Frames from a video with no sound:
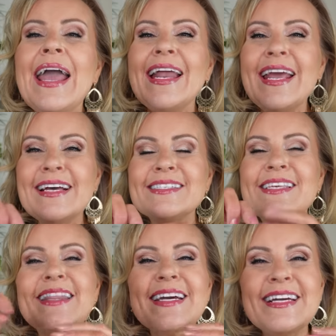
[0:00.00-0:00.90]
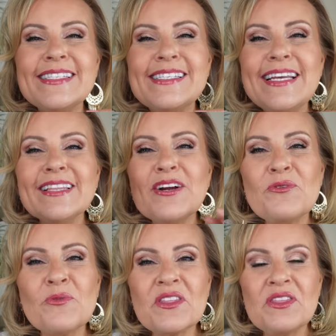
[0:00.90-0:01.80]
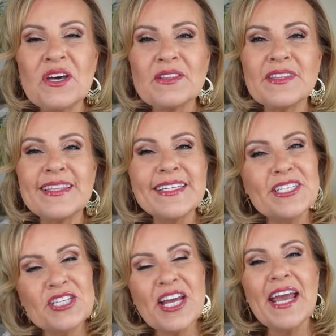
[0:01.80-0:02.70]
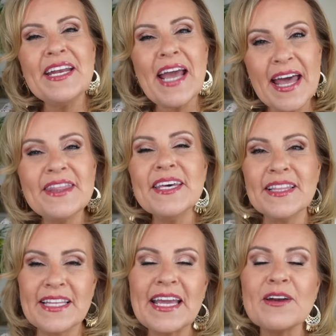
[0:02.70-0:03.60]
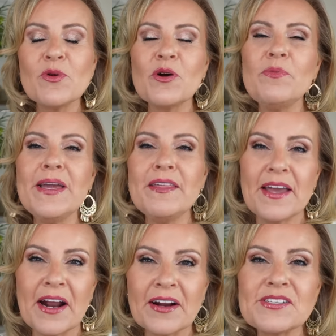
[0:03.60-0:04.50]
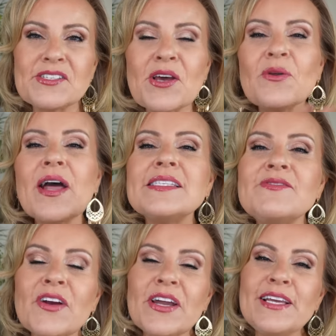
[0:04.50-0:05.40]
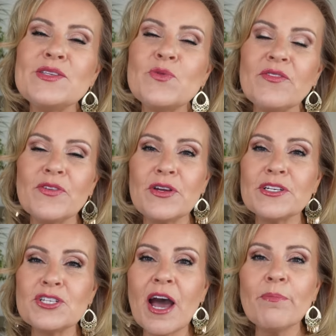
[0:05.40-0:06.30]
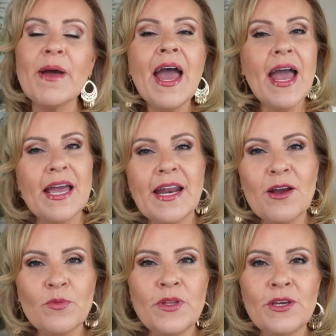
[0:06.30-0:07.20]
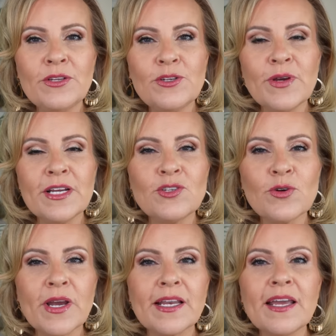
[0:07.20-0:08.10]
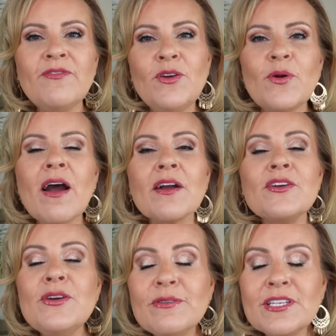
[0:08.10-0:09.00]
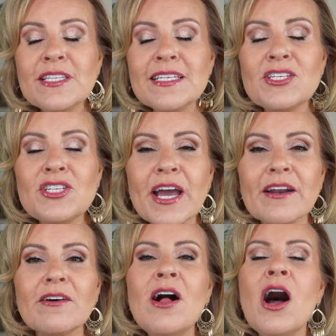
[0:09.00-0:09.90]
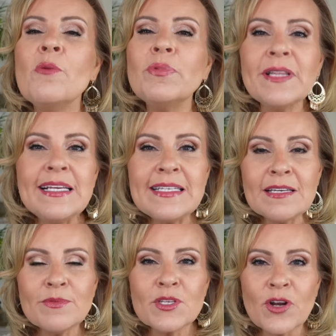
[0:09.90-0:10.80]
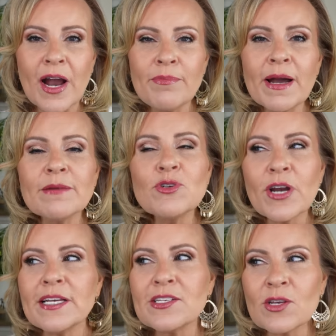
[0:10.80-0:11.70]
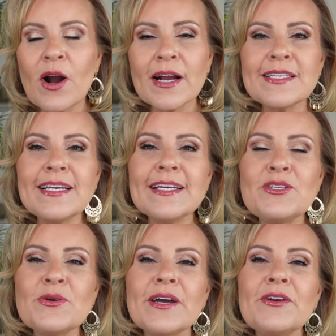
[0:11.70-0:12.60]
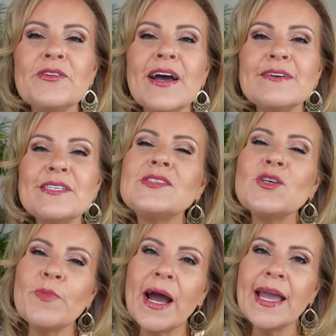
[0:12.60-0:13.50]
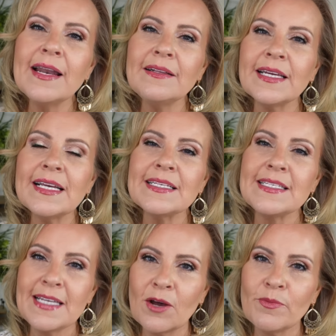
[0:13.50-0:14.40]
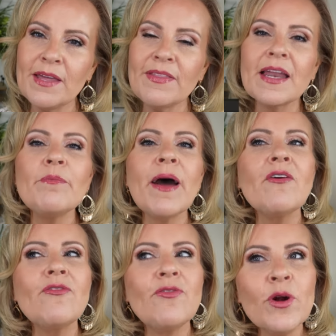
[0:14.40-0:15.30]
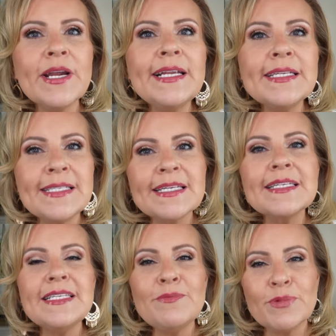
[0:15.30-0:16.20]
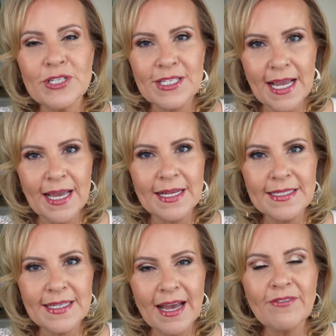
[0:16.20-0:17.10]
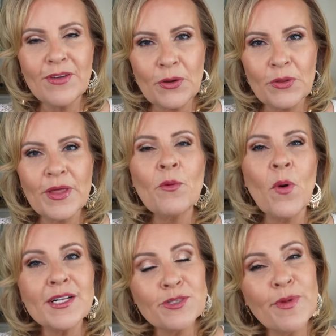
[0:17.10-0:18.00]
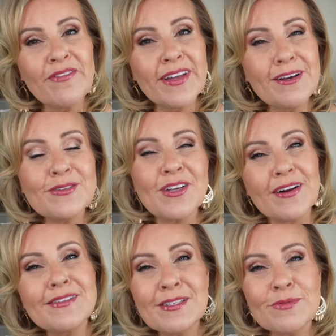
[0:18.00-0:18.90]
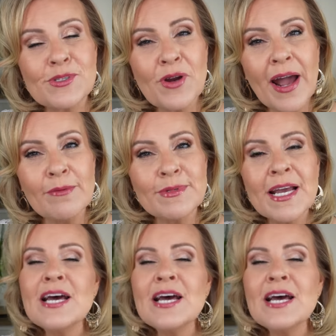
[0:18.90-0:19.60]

It is the concealer with the, the shade and the link will be there. So that's very easy way for you to shop and I hope that you do enjoy it. If you are new to this channel, please subscribe. I'm trying so hard to get to 100,000. So my analytics tell me that about 40 to 60% of you that watch my videos aren't subscribed.